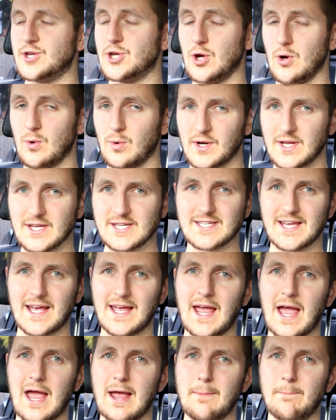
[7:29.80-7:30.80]
do want to
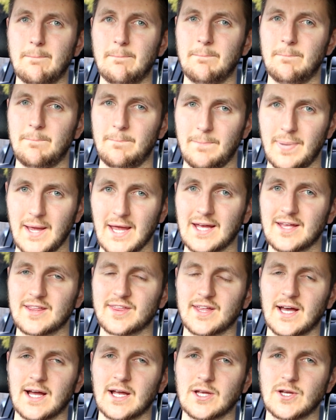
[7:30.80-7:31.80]
say a big
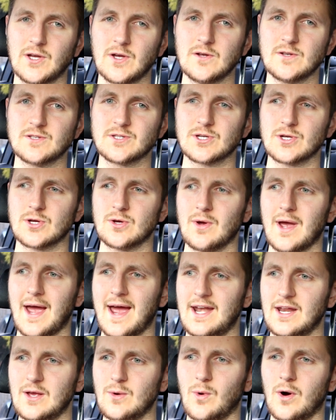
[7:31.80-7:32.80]
thank you to
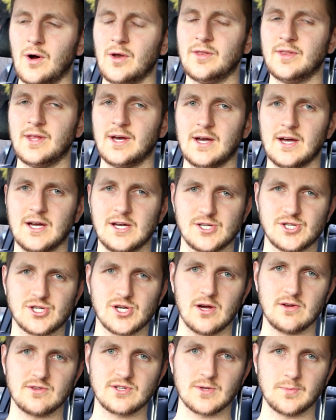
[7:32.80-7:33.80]
anyone that has
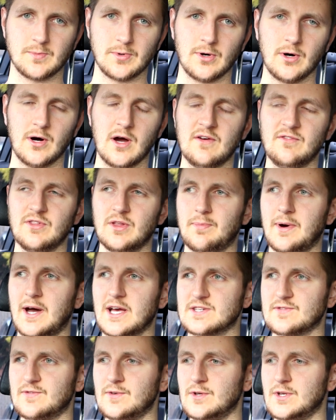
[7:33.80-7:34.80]
shown support over the
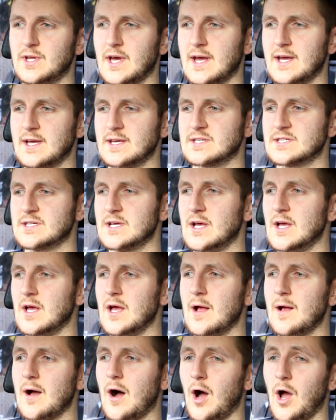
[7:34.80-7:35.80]
past few days.
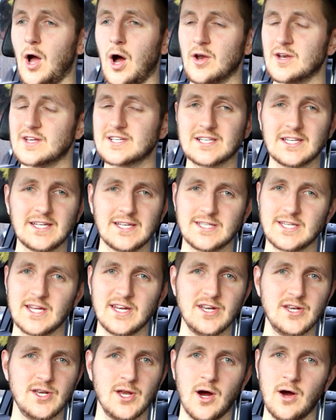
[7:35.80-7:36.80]
I honestly
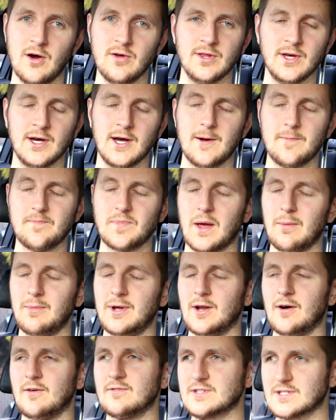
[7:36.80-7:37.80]
didn't know that. I
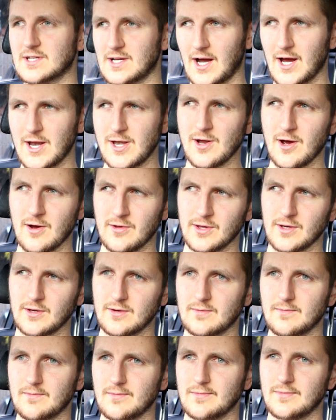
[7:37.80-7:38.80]
mean, obviously I know that
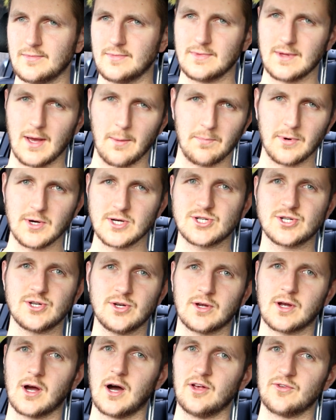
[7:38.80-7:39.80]
a bunch
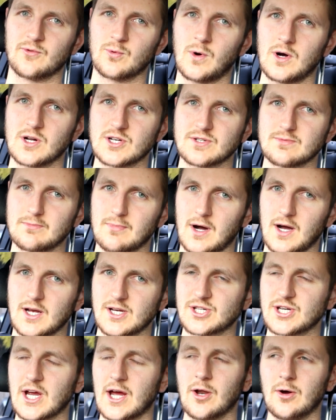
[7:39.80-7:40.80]
of you guys watch my
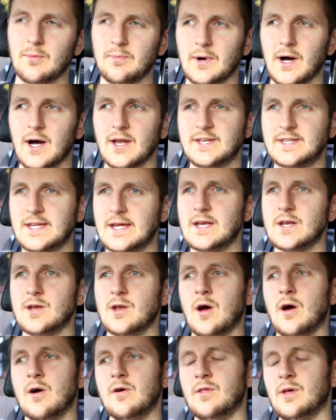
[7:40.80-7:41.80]
channel, but I didn't
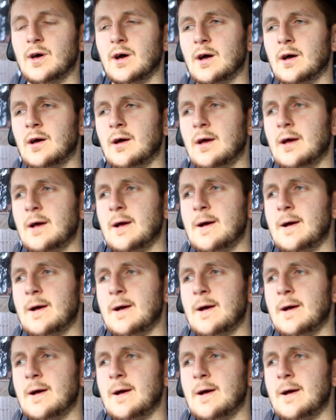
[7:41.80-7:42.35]
know that